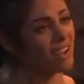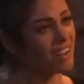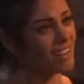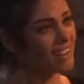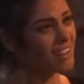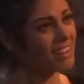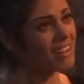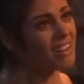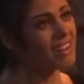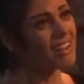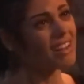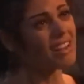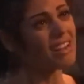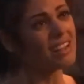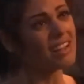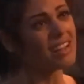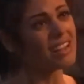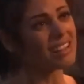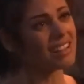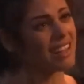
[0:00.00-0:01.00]
God,
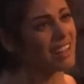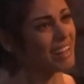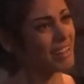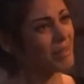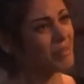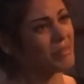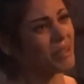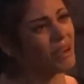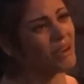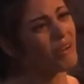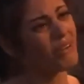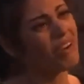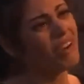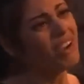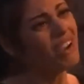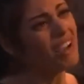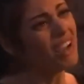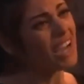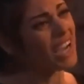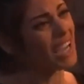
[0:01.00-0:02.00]
let him know
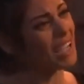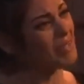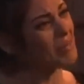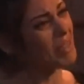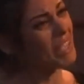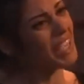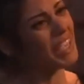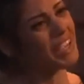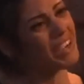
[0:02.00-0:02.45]
I am